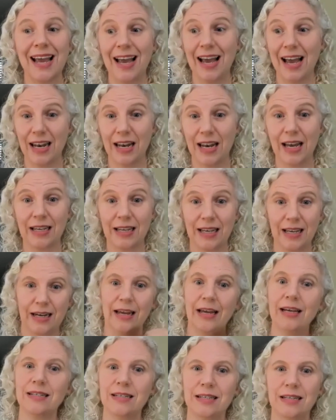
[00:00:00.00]
And I
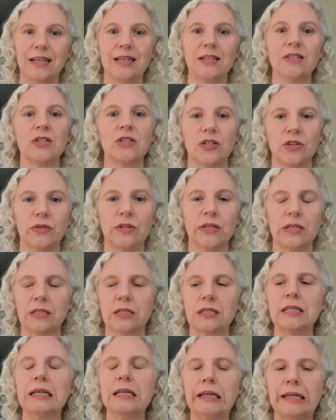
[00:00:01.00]
connected it to
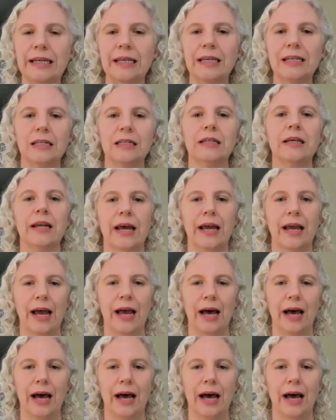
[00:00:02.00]
this need that I